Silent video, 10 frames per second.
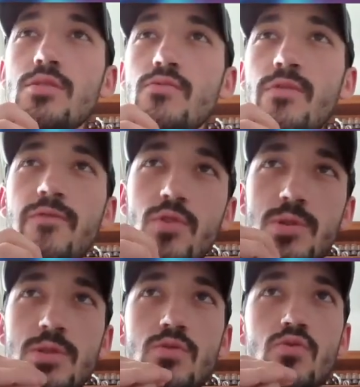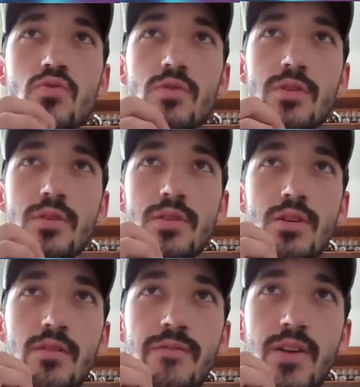refers to
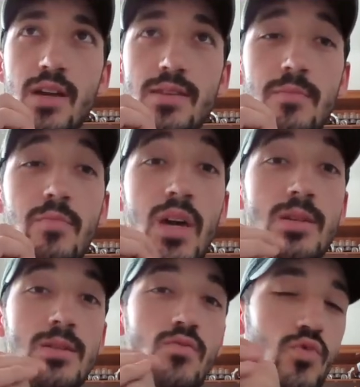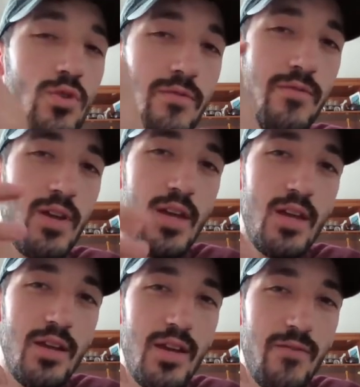the fact that Masked Wolf
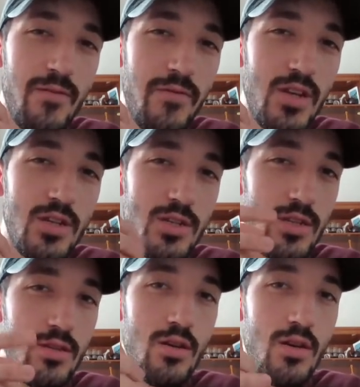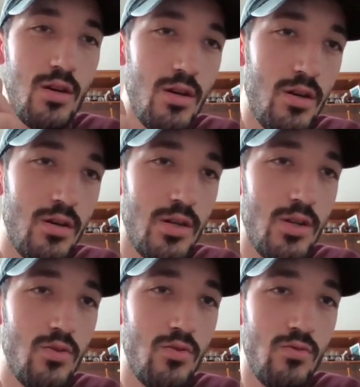never finished, you
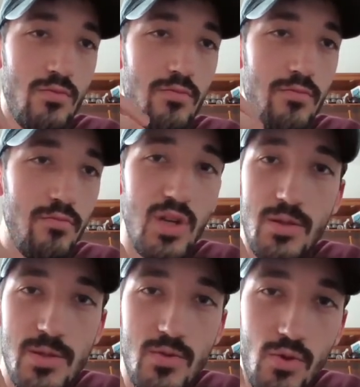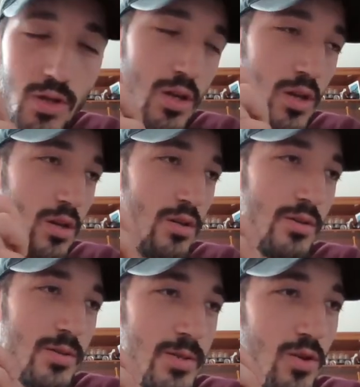know, middle school,
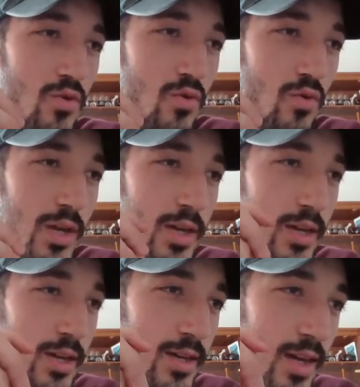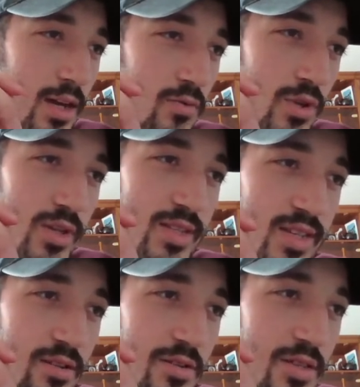so he can't really
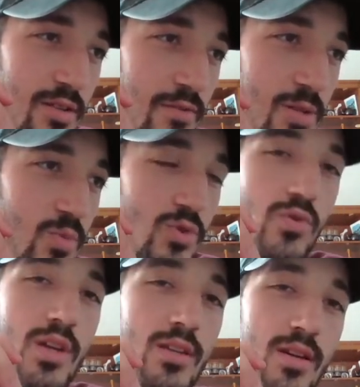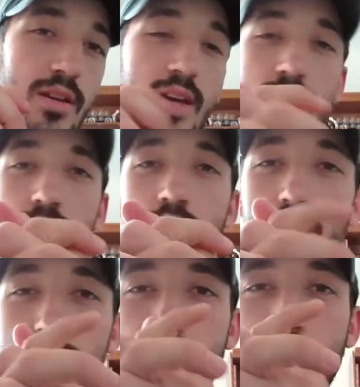tell the difference between an astronaut